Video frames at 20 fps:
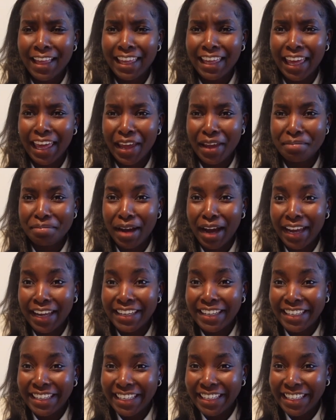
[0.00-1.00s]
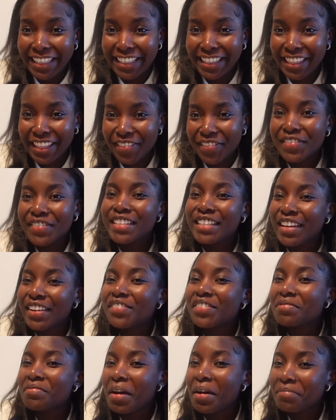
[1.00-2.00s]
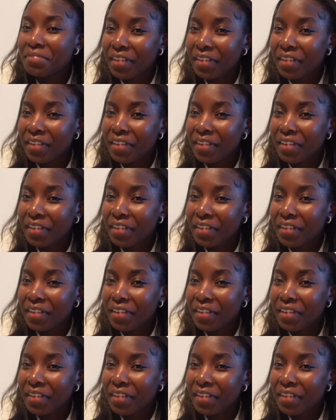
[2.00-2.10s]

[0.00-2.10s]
okay, but I need them to give to my